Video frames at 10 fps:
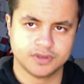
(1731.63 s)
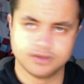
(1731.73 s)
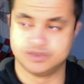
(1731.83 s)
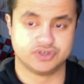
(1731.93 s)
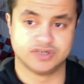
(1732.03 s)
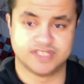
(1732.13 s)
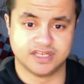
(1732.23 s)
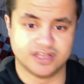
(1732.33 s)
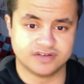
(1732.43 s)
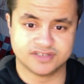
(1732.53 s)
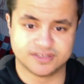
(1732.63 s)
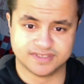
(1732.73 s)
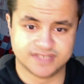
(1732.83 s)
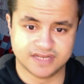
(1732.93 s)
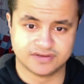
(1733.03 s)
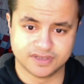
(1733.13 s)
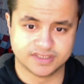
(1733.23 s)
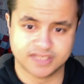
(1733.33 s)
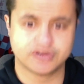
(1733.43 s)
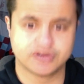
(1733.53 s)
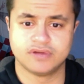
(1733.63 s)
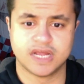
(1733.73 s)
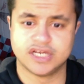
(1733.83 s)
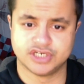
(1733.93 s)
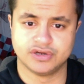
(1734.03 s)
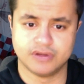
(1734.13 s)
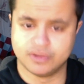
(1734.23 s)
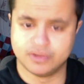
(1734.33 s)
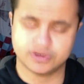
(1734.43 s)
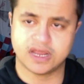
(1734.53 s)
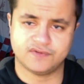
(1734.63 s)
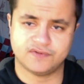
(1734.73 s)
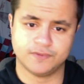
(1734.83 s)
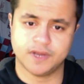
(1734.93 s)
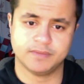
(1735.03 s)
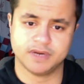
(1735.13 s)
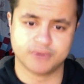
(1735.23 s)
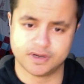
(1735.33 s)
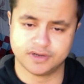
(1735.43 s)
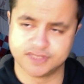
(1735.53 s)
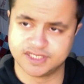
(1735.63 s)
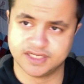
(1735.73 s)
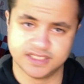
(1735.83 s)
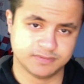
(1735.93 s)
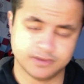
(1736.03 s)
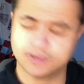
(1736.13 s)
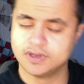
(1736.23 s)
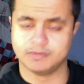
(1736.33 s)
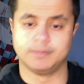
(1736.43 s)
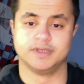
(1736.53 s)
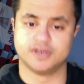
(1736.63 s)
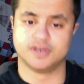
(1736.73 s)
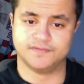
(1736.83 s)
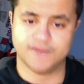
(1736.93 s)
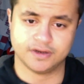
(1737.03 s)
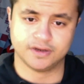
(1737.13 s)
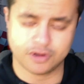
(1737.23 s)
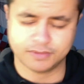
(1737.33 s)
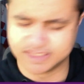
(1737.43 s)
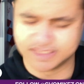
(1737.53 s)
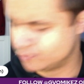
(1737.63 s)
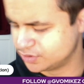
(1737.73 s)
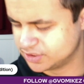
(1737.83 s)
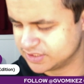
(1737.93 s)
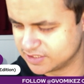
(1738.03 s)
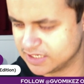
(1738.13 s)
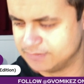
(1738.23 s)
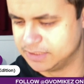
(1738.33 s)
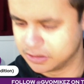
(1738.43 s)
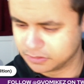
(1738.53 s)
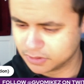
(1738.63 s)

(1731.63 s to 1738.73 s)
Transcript: Trust in a youngster instead, honestly. I don't actually know how good Alfie Whiteman and Brandon Austin is, but maybe a Tottenham fan in the comments that's watching this can let me know.